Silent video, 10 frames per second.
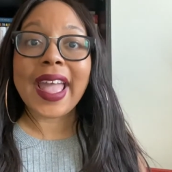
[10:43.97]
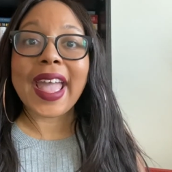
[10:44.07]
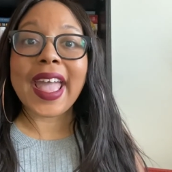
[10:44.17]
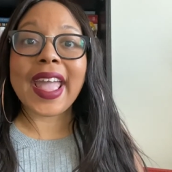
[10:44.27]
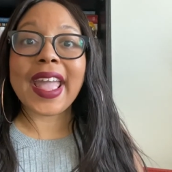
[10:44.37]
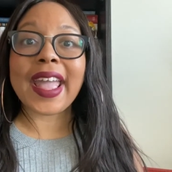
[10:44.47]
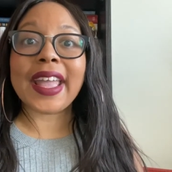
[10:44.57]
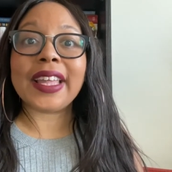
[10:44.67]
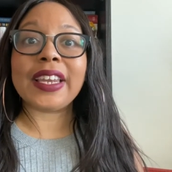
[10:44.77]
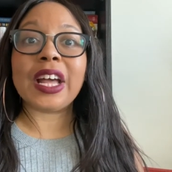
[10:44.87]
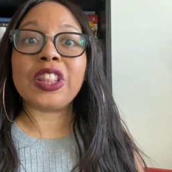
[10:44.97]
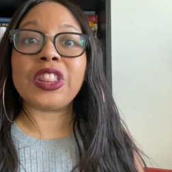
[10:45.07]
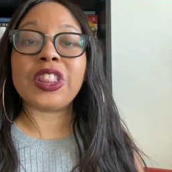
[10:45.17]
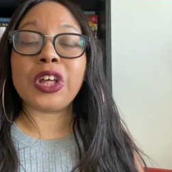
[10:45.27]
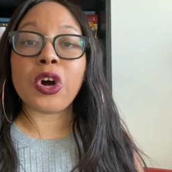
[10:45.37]
And
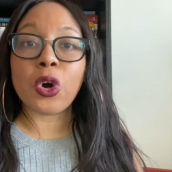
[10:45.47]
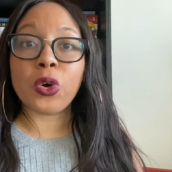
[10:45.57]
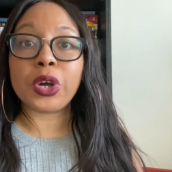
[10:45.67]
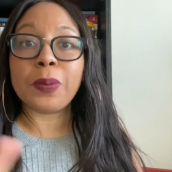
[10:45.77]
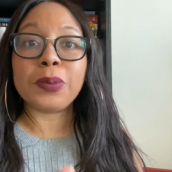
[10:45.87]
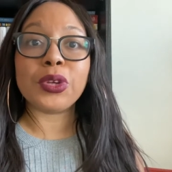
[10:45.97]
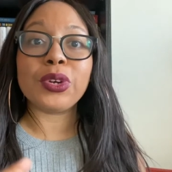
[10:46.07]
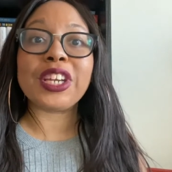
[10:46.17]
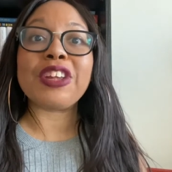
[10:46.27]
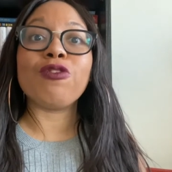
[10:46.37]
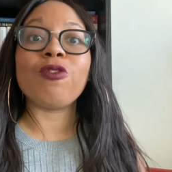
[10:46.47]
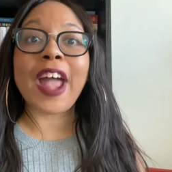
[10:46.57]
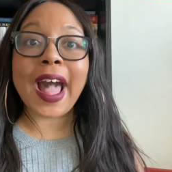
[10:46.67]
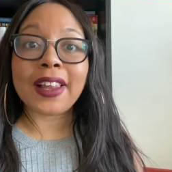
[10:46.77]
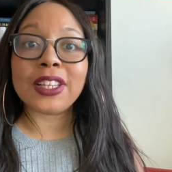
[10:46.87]
the whole community
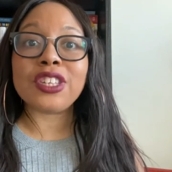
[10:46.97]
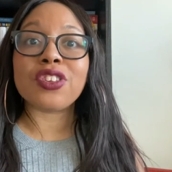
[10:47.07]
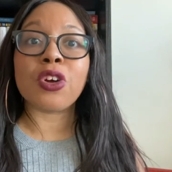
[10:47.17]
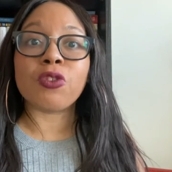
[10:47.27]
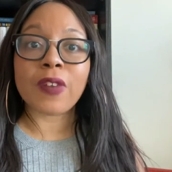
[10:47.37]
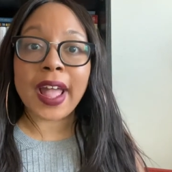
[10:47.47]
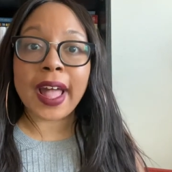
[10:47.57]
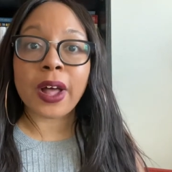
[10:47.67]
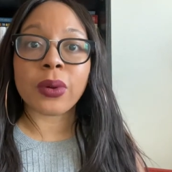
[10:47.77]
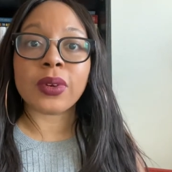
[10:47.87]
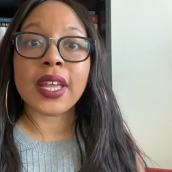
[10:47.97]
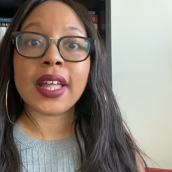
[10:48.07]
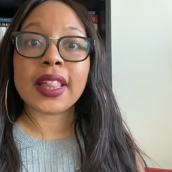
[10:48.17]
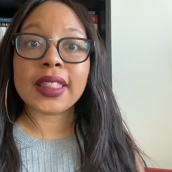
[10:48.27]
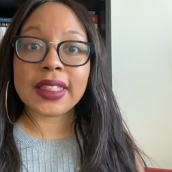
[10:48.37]
rallies around
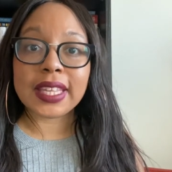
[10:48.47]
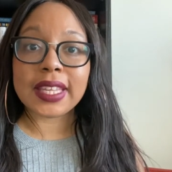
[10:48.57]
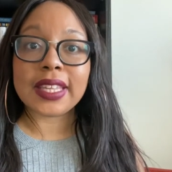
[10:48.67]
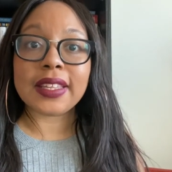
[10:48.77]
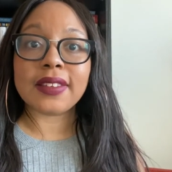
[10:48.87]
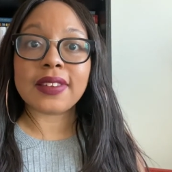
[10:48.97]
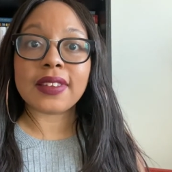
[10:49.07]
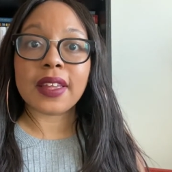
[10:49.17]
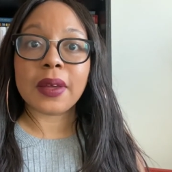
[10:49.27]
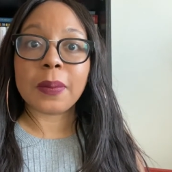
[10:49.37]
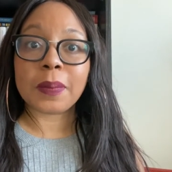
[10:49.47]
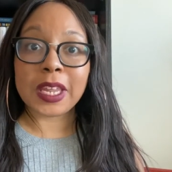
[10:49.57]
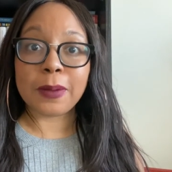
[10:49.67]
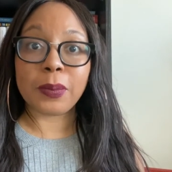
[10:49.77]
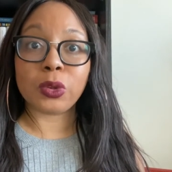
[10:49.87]
these
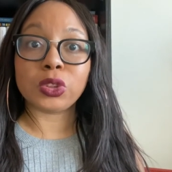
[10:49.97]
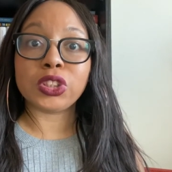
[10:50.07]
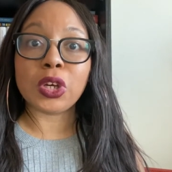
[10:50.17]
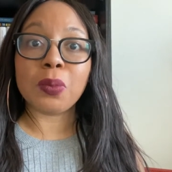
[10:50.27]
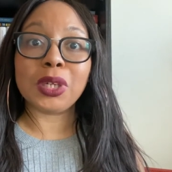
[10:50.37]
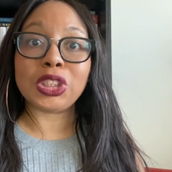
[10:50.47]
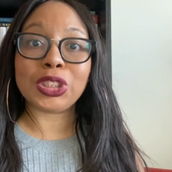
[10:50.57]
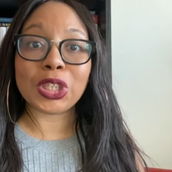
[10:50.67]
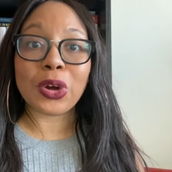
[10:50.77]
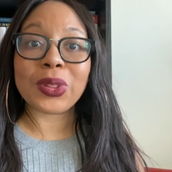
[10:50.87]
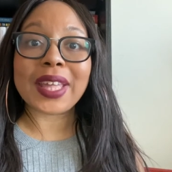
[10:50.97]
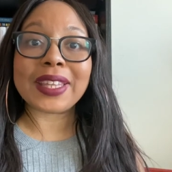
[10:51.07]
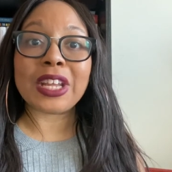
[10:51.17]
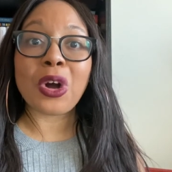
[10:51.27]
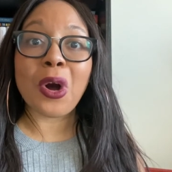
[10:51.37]
people, so much so that
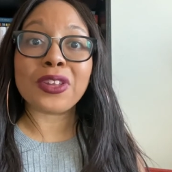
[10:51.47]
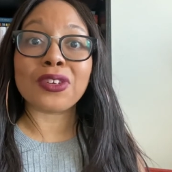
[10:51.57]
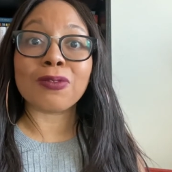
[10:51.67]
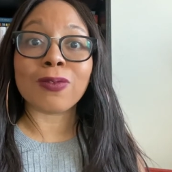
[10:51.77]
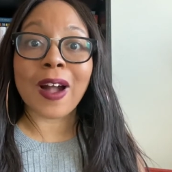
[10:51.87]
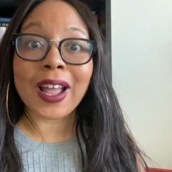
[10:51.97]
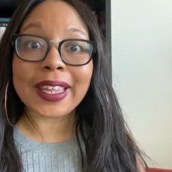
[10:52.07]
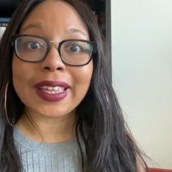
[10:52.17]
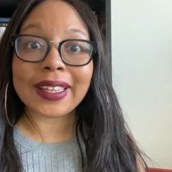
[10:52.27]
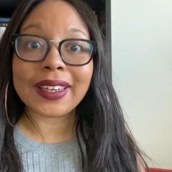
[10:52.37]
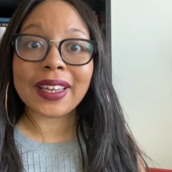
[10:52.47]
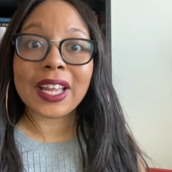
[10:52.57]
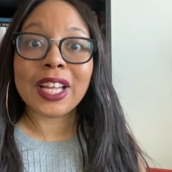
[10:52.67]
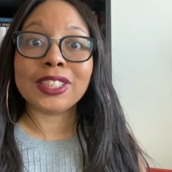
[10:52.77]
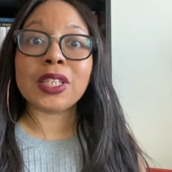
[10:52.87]
they cause a riot
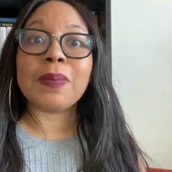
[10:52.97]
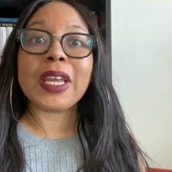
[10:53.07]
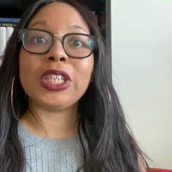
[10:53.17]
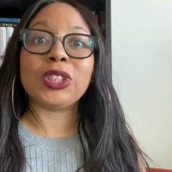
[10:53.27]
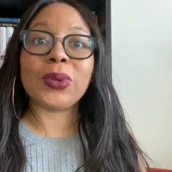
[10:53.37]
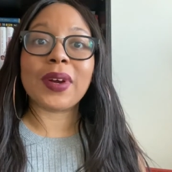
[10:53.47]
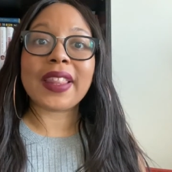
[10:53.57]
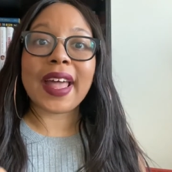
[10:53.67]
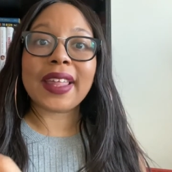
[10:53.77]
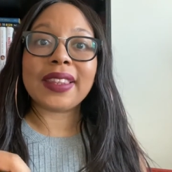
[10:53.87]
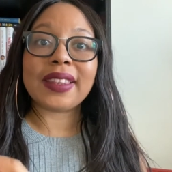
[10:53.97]
to make sure that